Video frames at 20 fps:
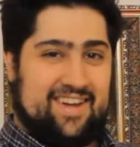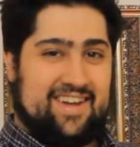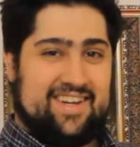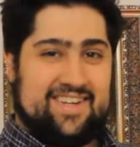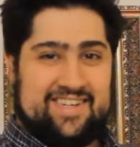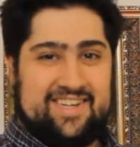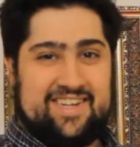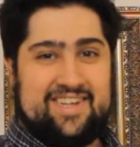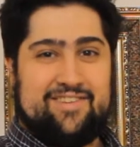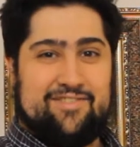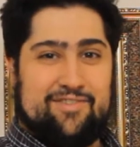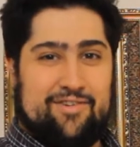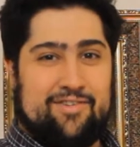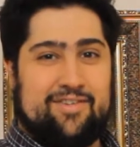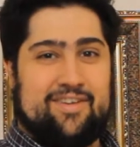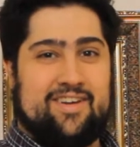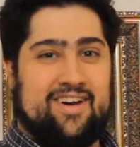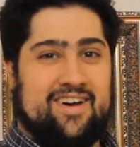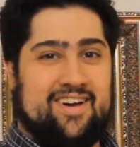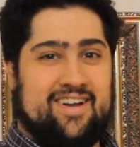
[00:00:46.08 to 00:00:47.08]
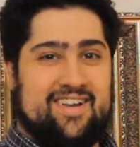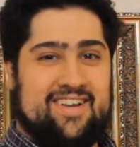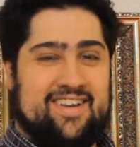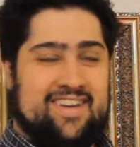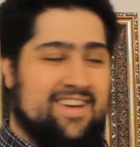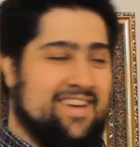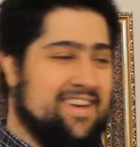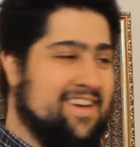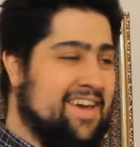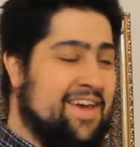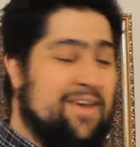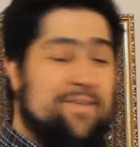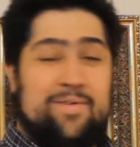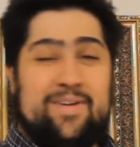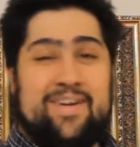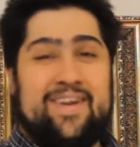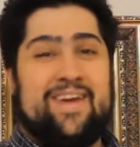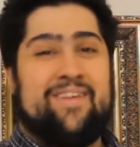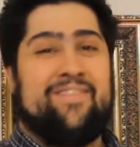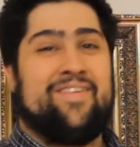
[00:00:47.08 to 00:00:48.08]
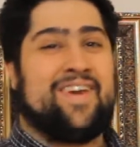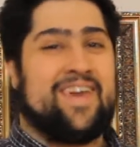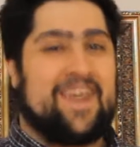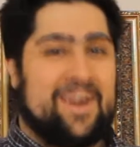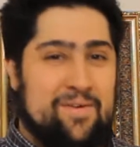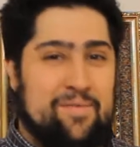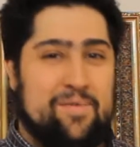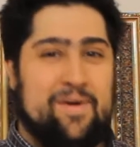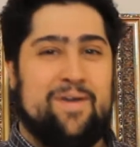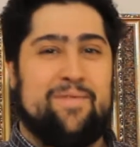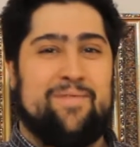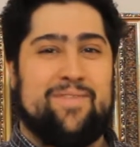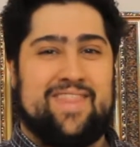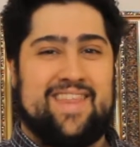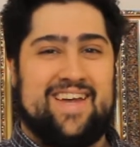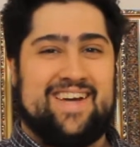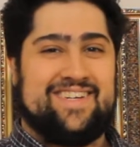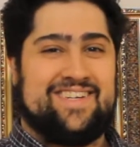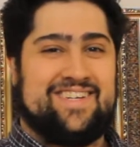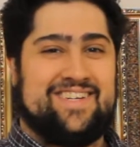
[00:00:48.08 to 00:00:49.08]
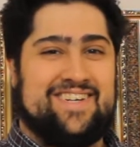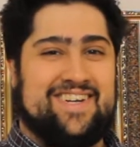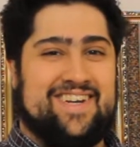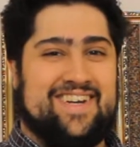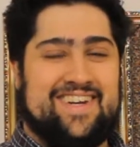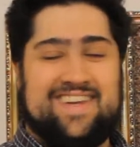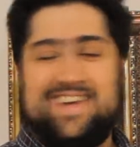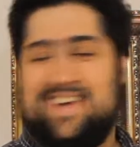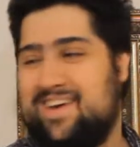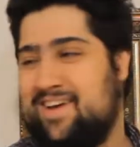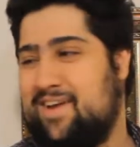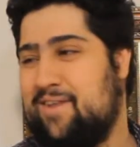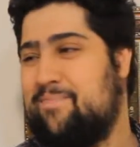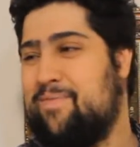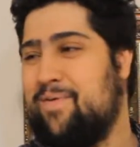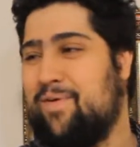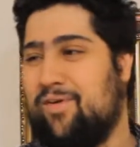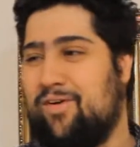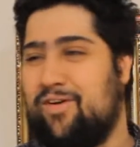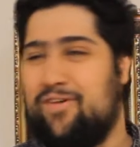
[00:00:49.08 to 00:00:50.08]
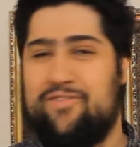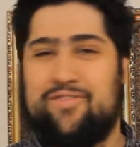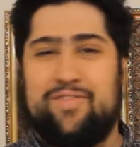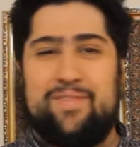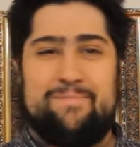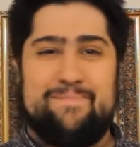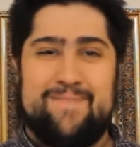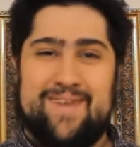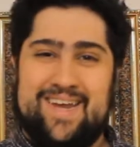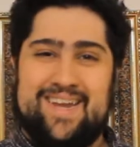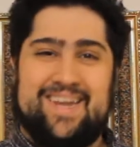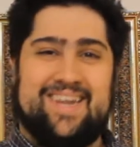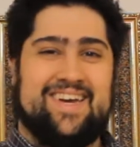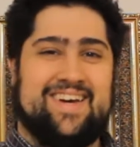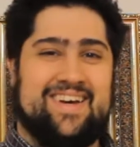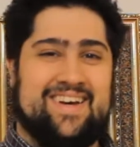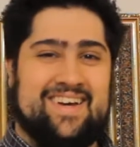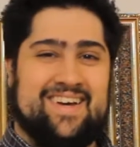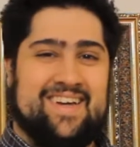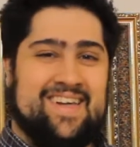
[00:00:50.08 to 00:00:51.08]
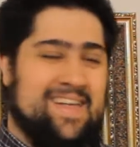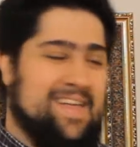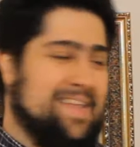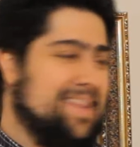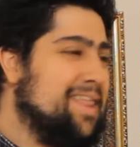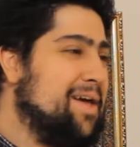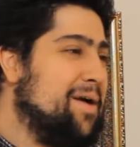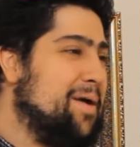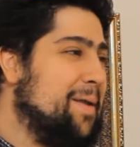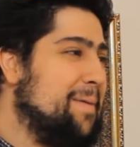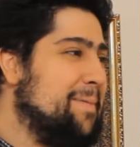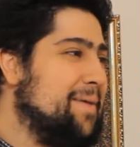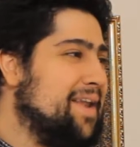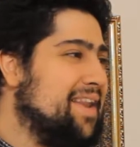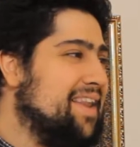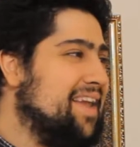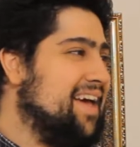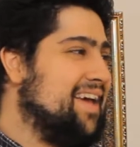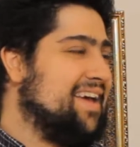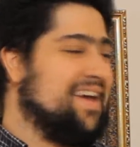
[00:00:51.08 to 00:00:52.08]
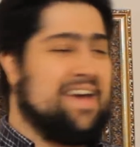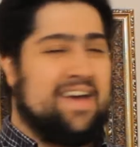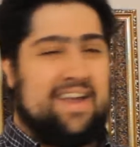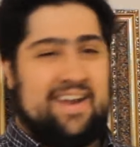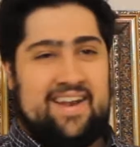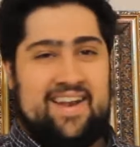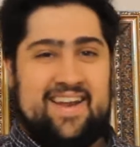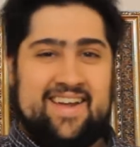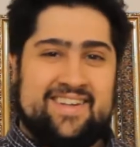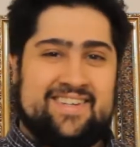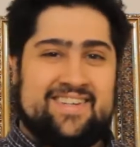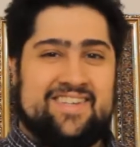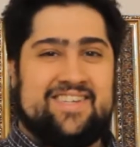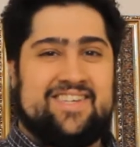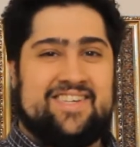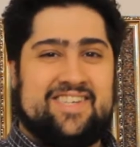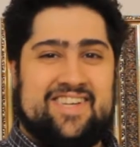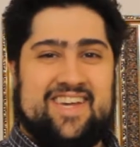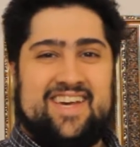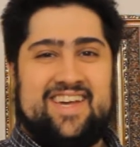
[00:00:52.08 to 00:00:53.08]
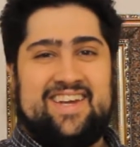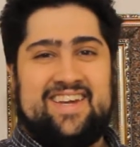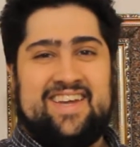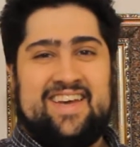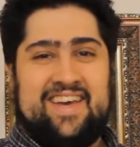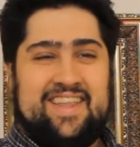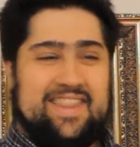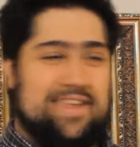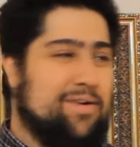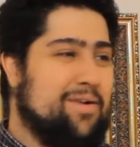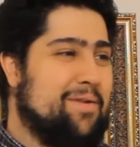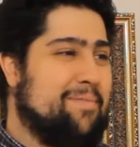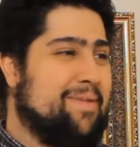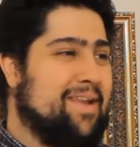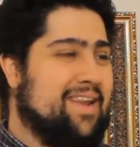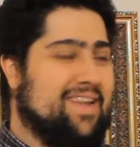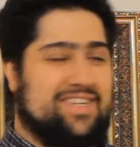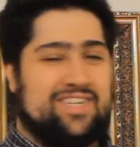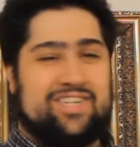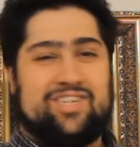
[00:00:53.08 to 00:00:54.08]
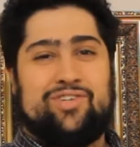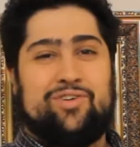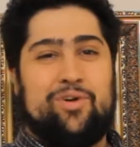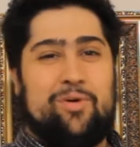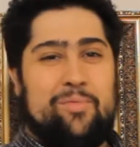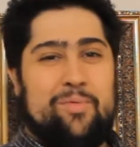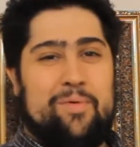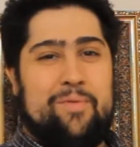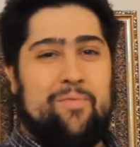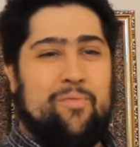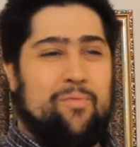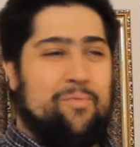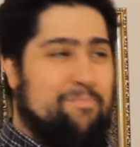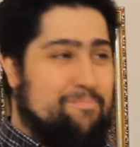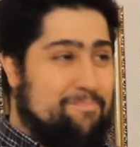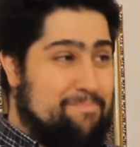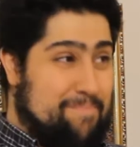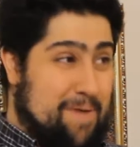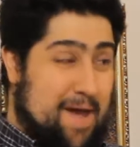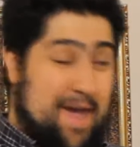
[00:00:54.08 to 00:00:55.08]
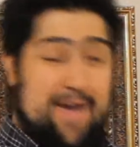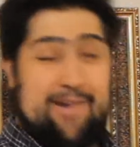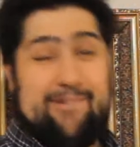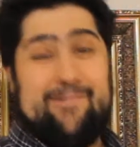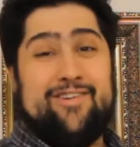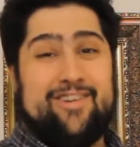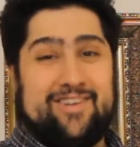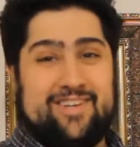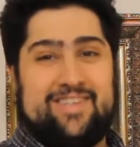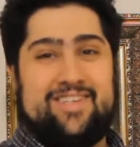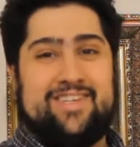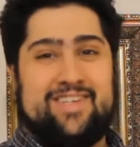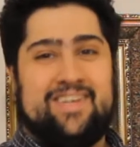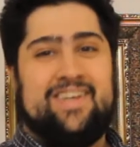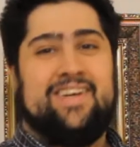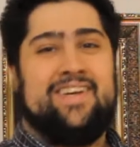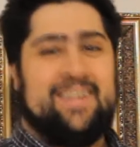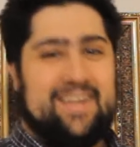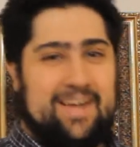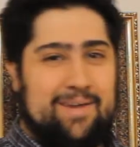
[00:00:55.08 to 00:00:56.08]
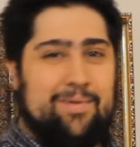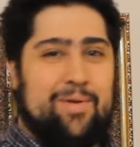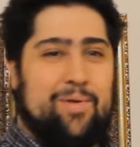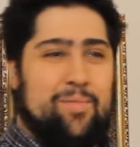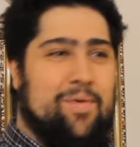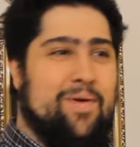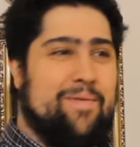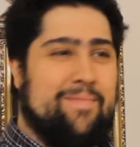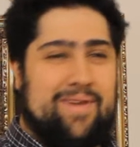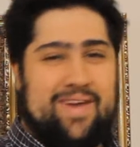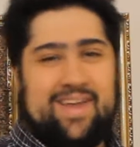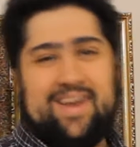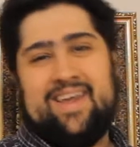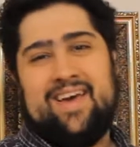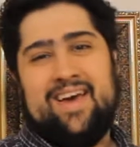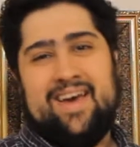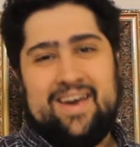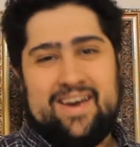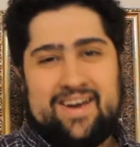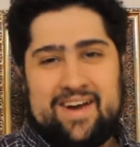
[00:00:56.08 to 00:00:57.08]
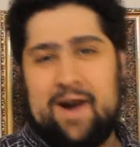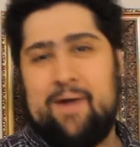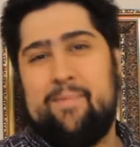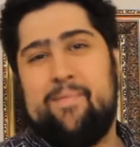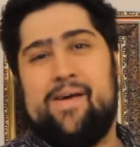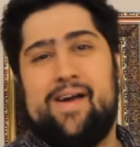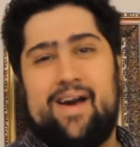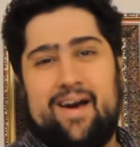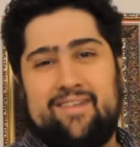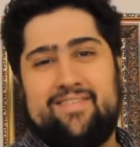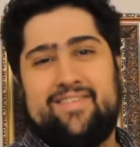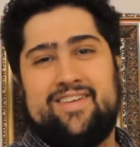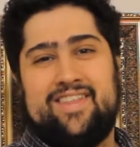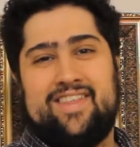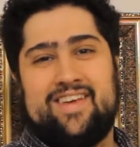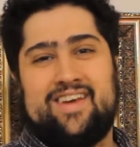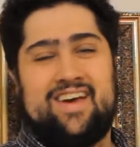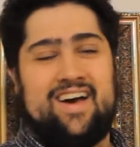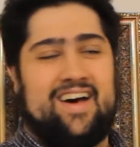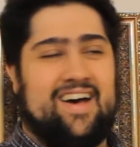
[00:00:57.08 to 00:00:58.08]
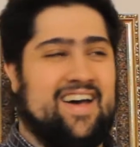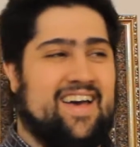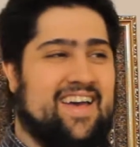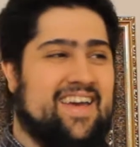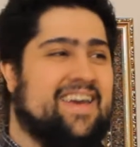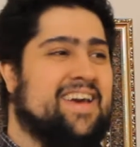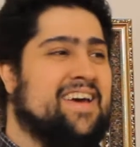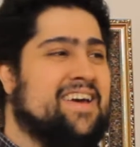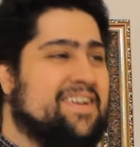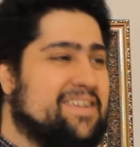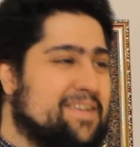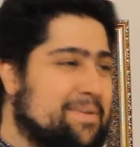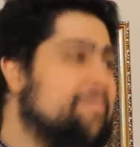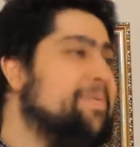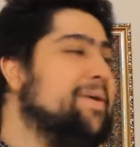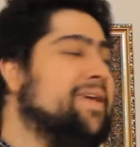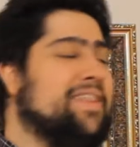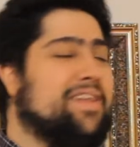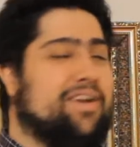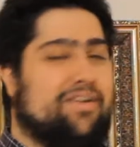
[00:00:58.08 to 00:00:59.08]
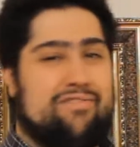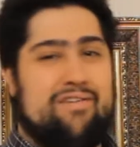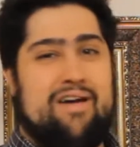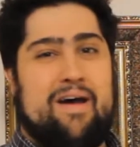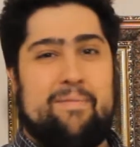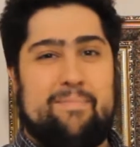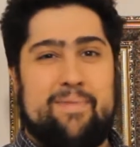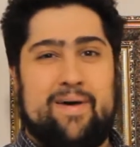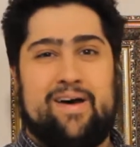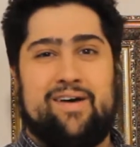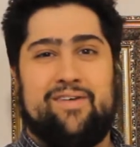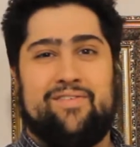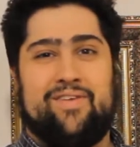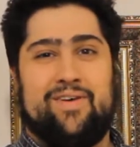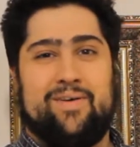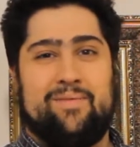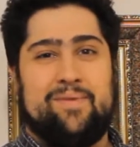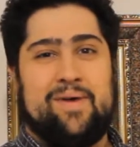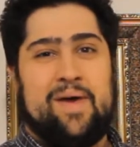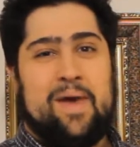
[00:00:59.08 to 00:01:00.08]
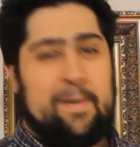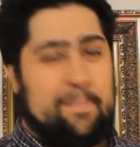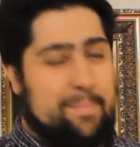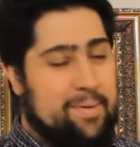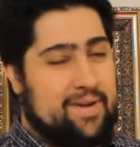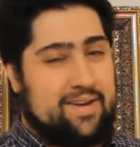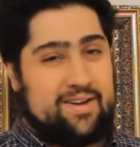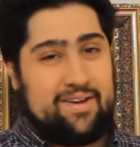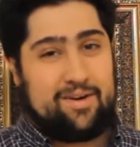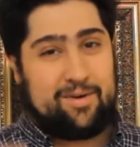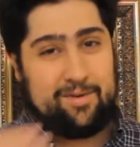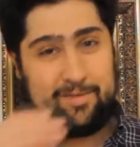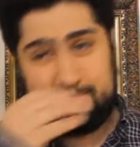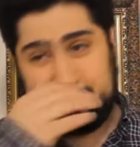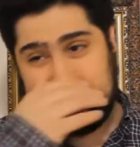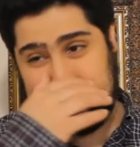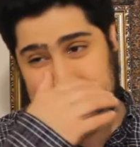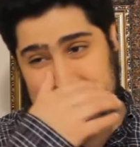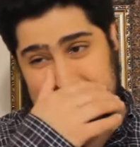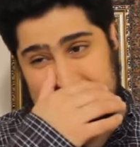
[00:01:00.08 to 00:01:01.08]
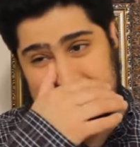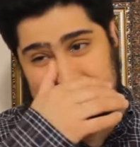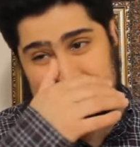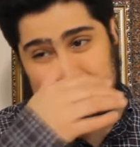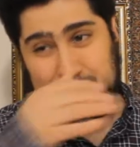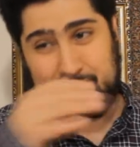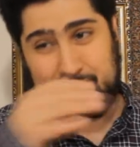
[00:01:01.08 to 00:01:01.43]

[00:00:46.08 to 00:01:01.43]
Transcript: 19 year old girl, he would never get away with that shit. It'd be all over the media, there would have been like letters sent, there would have been like storm of parents, namely women, coming after the guy to beat the crap out of him. But no, since it's